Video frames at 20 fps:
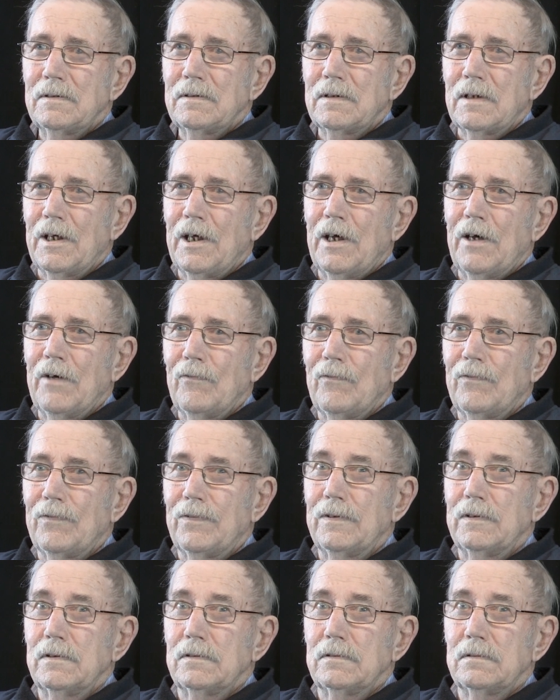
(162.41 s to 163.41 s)
I
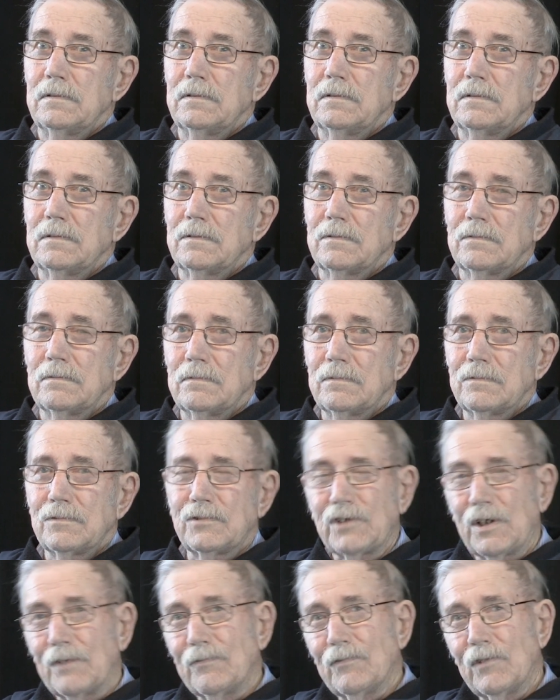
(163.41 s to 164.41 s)
have
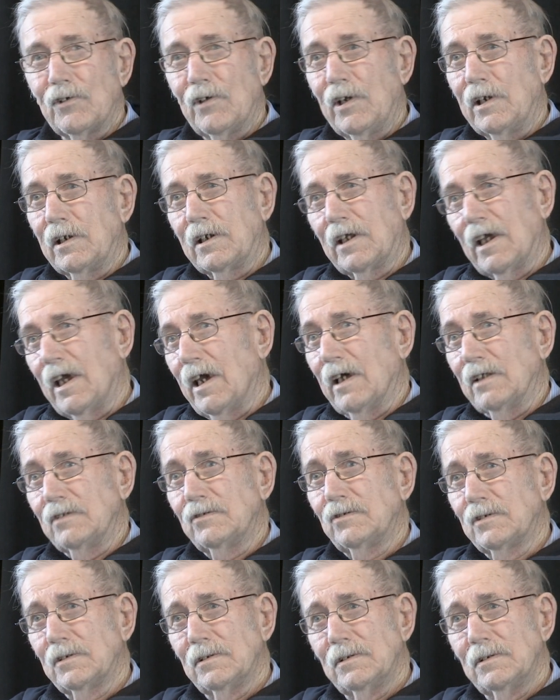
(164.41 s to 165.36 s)
7 or 8 cats.